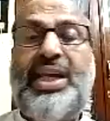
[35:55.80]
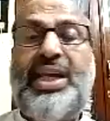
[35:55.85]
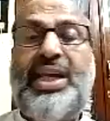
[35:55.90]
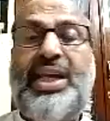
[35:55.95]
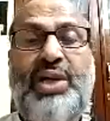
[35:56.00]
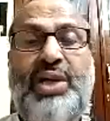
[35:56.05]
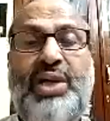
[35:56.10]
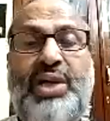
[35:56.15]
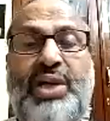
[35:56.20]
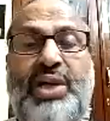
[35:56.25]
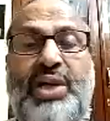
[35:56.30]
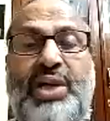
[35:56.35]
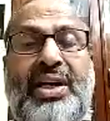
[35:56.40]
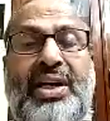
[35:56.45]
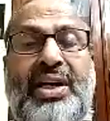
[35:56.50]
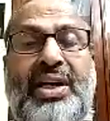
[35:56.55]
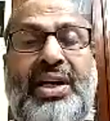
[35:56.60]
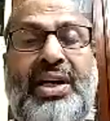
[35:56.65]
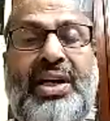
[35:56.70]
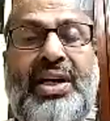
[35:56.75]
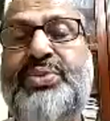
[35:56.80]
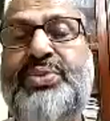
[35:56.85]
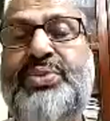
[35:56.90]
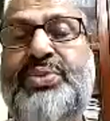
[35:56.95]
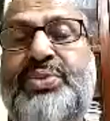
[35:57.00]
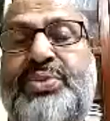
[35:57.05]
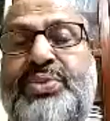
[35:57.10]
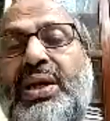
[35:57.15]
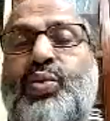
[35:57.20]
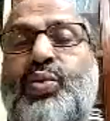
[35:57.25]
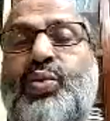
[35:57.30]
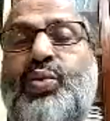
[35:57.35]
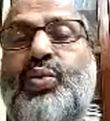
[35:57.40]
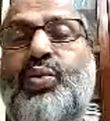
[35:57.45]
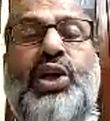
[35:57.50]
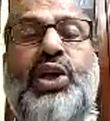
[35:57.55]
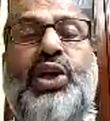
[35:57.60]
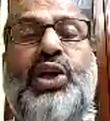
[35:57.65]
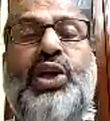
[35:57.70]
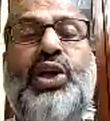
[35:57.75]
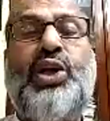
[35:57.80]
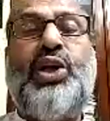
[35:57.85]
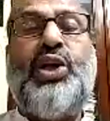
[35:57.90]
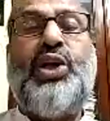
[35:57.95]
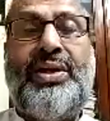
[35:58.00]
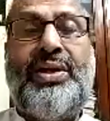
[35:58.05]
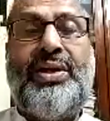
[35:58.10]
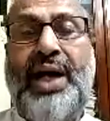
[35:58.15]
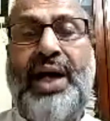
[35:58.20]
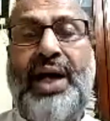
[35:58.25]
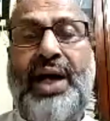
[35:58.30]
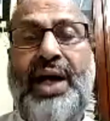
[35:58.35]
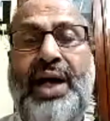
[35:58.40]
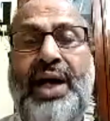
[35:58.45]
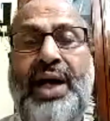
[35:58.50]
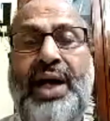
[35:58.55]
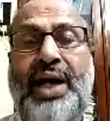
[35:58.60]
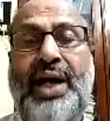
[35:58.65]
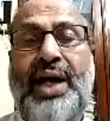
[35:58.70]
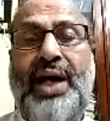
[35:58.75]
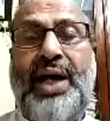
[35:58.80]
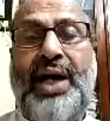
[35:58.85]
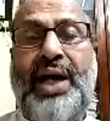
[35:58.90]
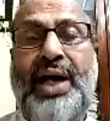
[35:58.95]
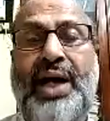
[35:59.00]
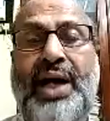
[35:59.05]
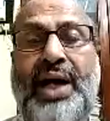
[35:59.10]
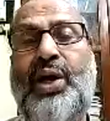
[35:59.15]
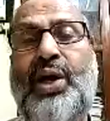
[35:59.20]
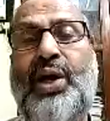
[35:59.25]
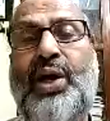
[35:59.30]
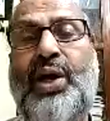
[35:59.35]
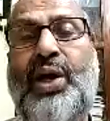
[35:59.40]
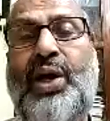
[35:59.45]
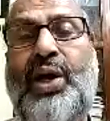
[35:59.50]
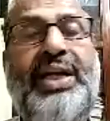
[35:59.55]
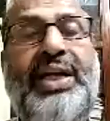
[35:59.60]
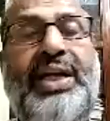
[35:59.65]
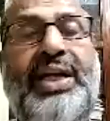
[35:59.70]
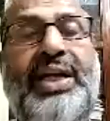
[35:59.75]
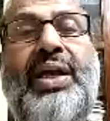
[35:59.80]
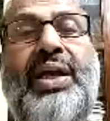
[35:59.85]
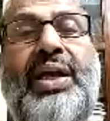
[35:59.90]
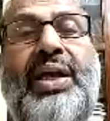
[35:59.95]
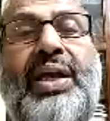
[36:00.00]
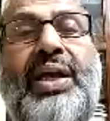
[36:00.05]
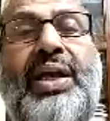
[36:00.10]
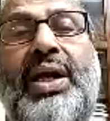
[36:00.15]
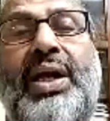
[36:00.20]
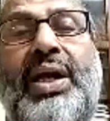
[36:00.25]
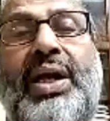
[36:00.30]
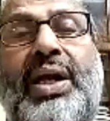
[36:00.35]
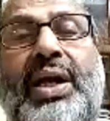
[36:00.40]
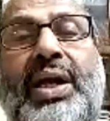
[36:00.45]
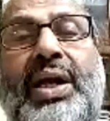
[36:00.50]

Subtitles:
becoming corrupt is very common, and we are all in a way